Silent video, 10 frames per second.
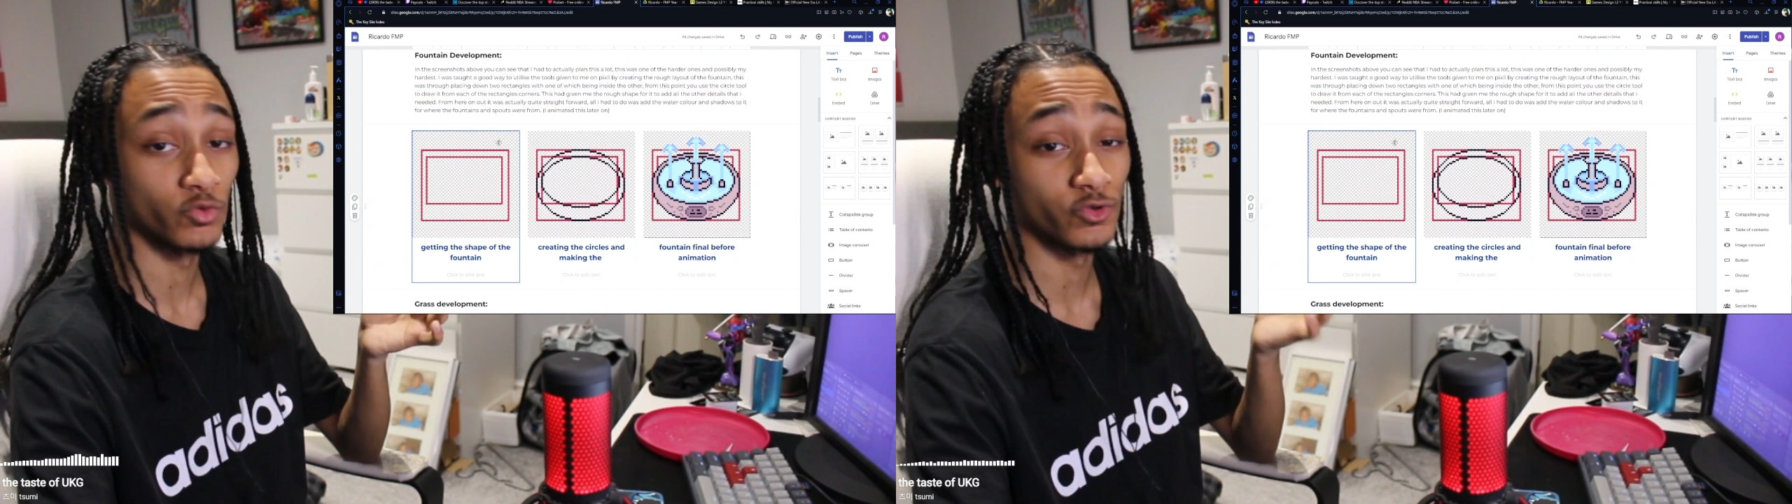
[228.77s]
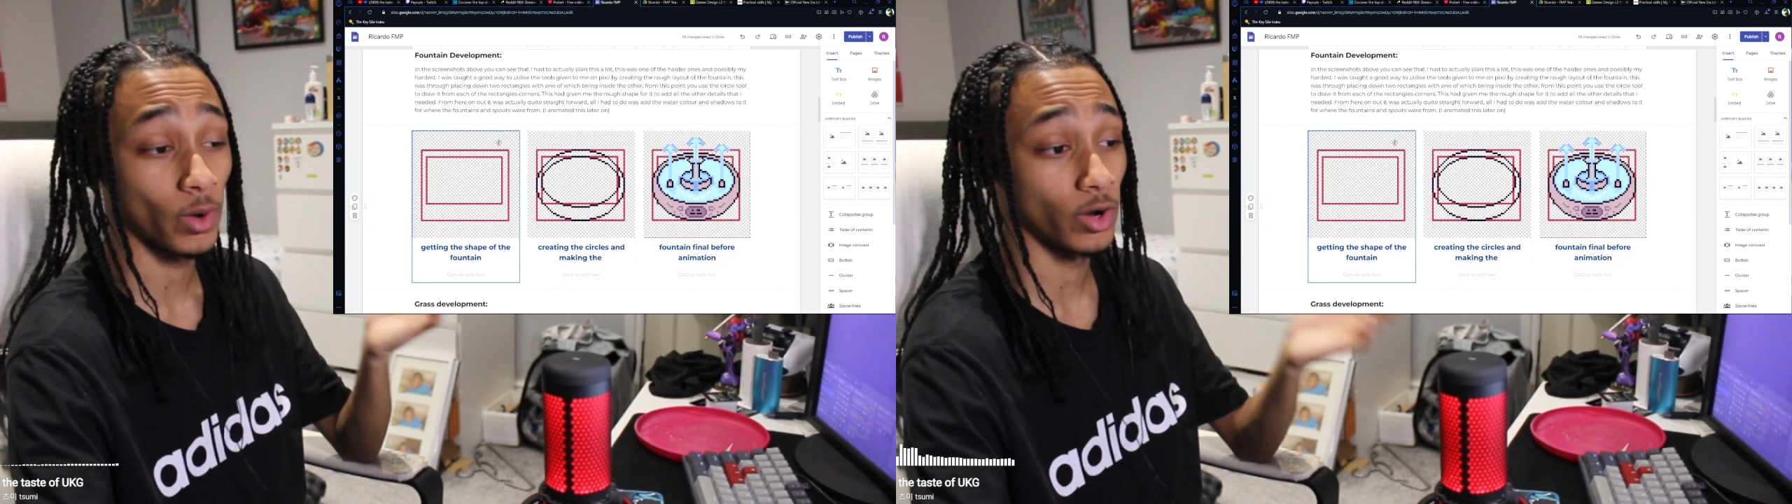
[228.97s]

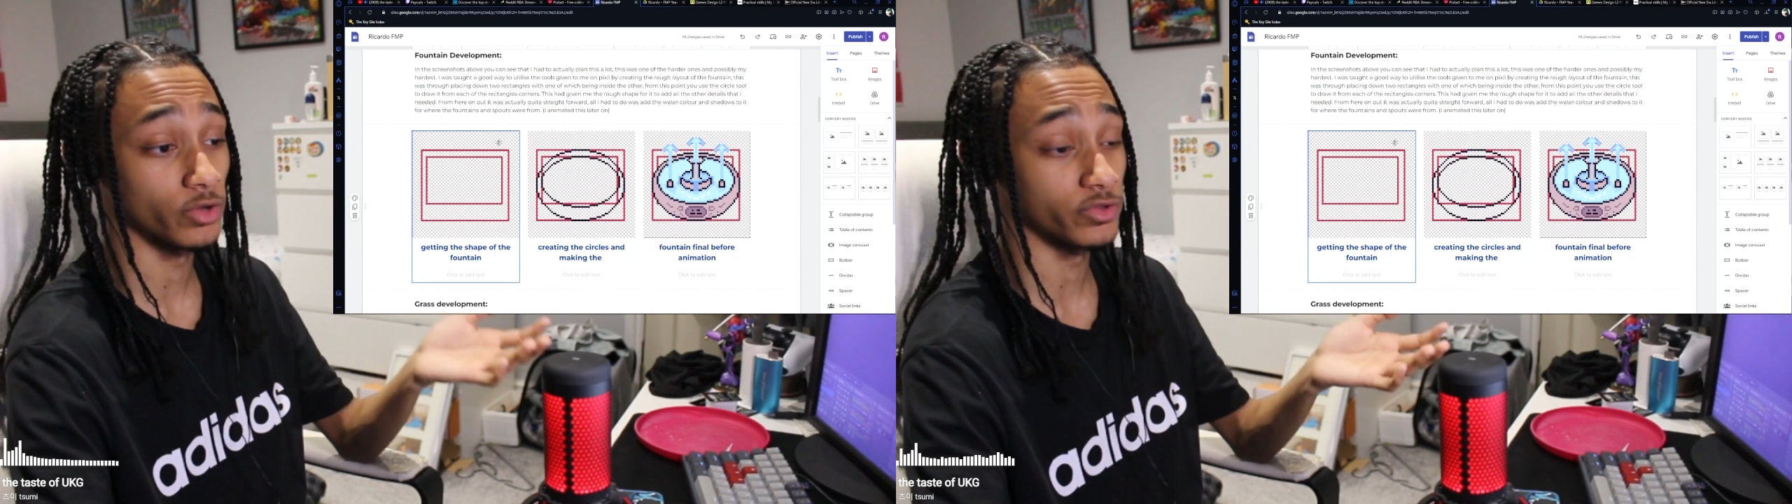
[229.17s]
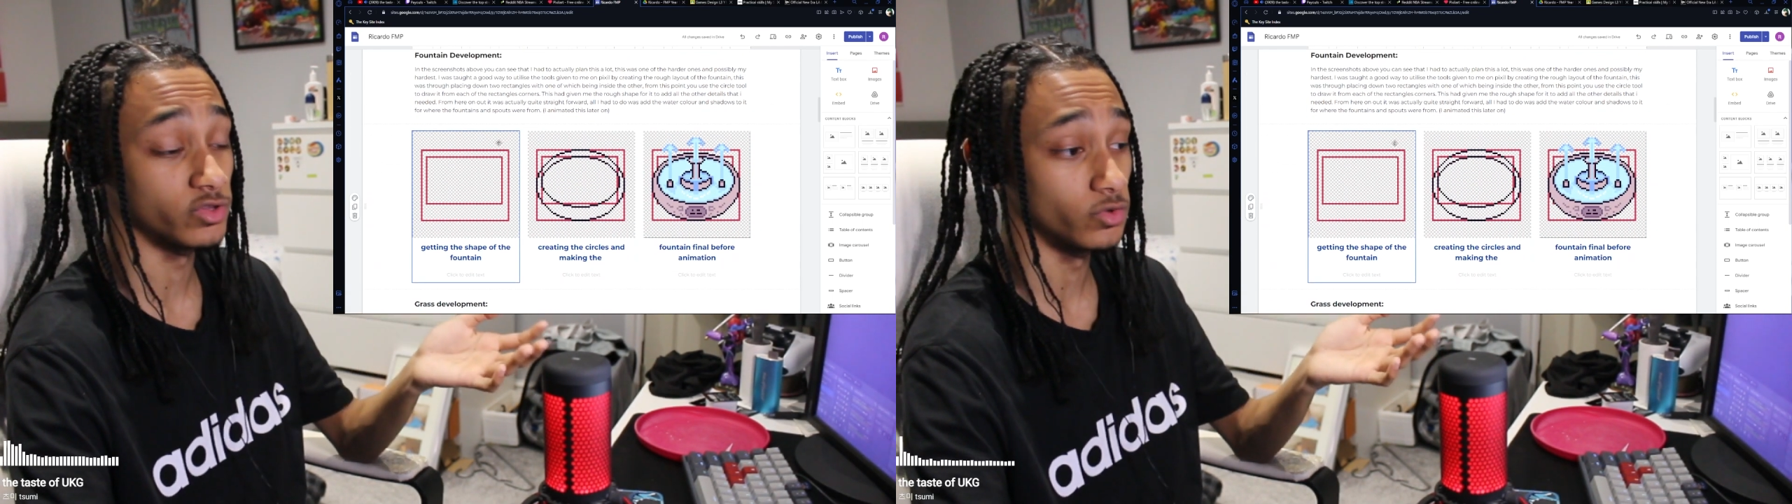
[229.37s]
also quite
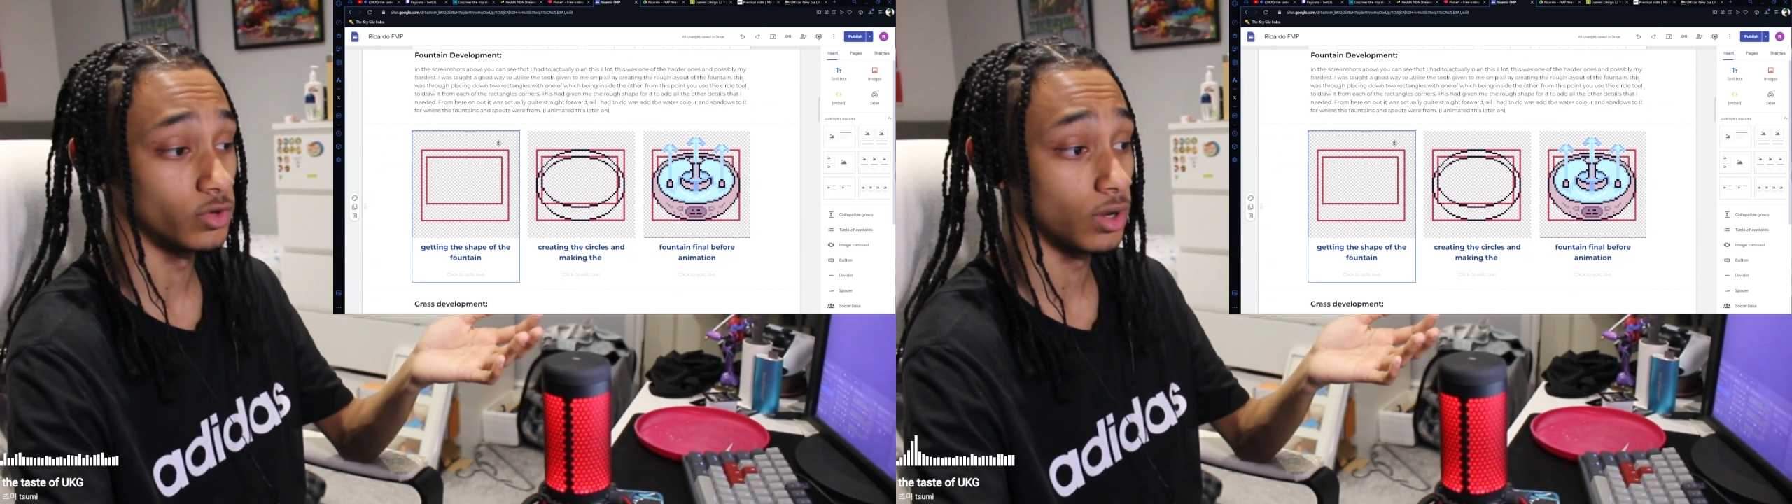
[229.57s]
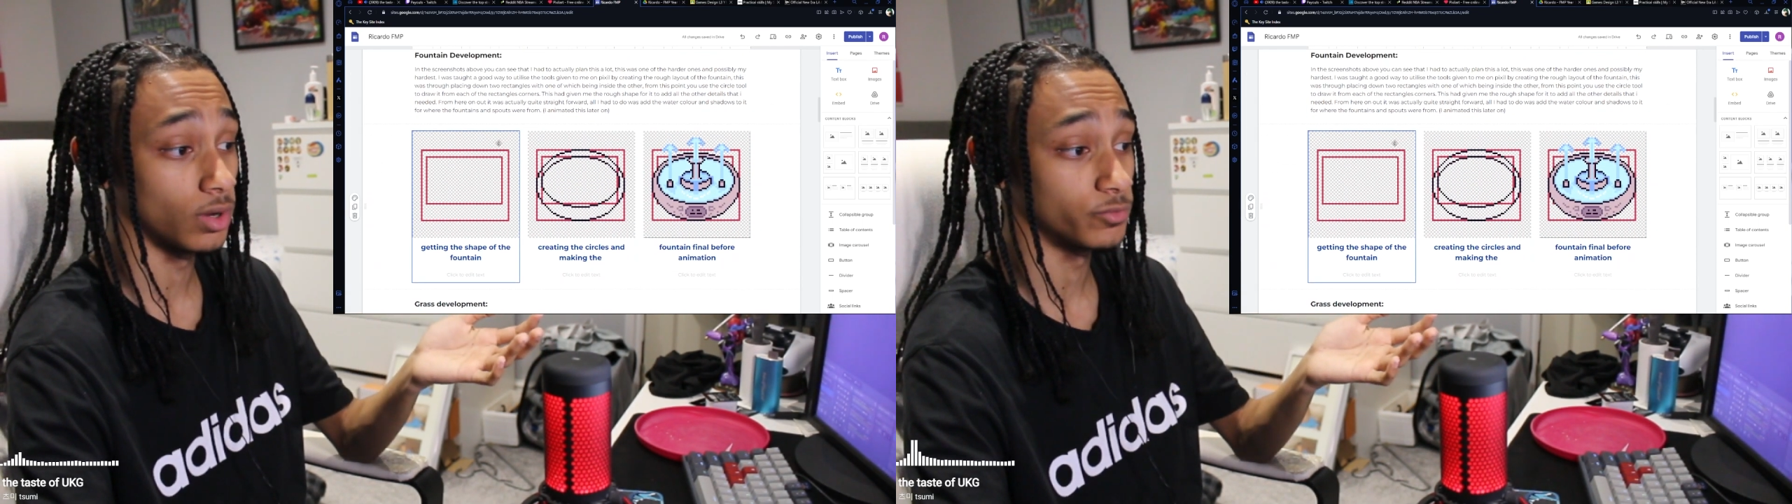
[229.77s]
hard
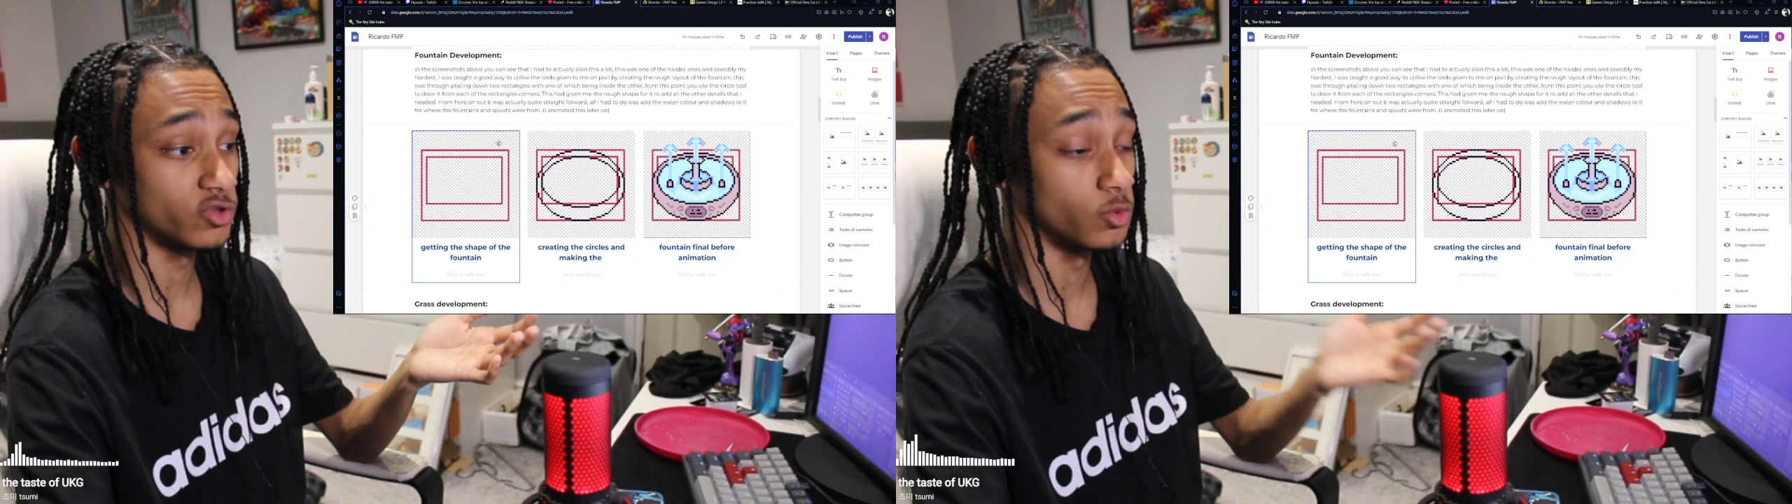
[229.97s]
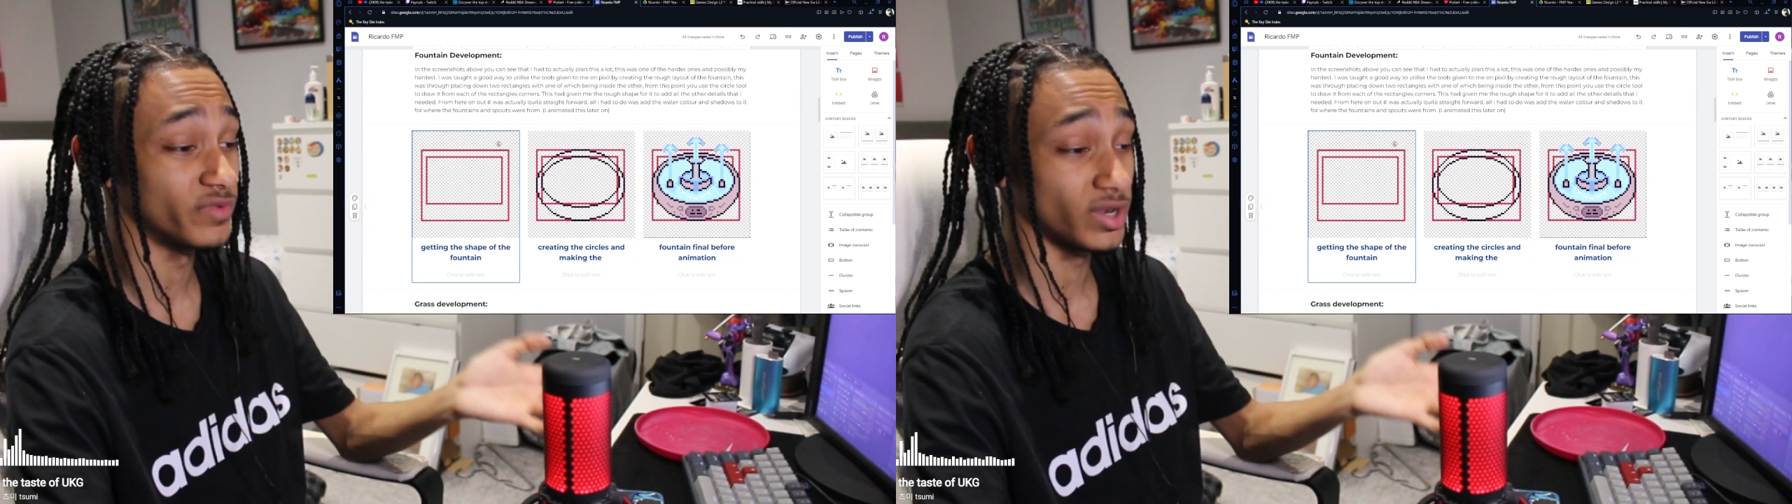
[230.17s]
to
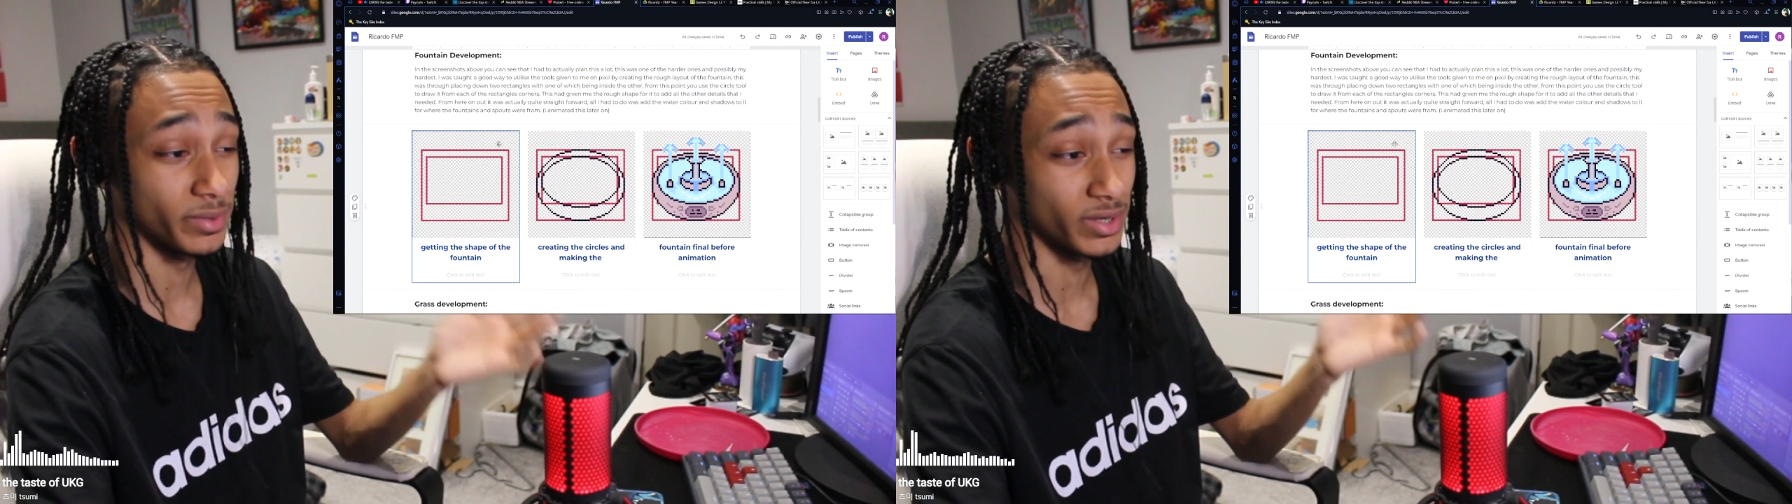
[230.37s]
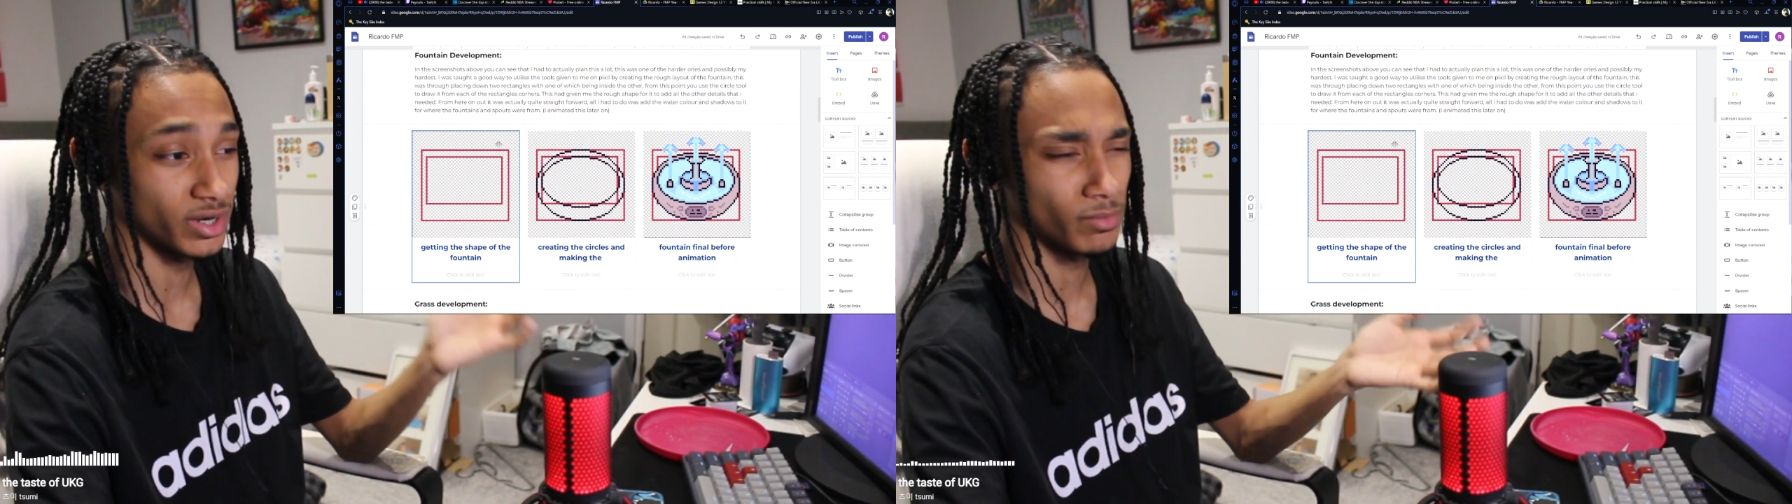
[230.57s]
do with at the beginning,